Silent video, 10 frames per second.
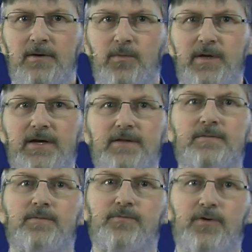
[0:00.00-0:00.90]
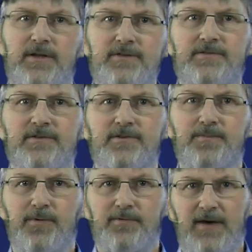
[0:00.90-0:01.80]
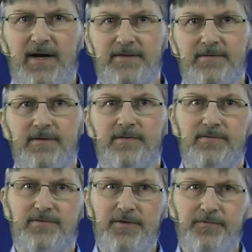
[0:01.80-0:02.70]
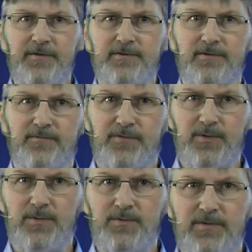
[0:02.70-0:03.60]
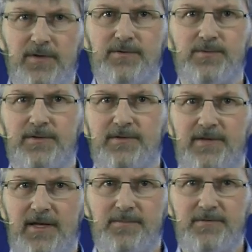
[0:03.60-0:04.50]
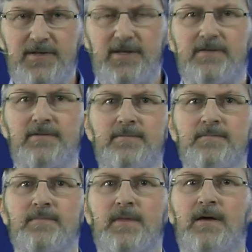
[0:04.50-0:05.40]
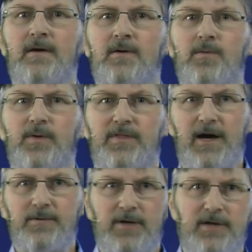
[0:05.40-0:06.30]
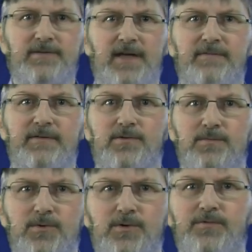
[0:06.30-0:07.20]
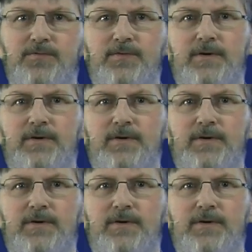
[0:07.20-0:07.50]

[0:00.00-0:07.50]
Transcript: We can, for instance, provide different views onto the same scene without us having to move.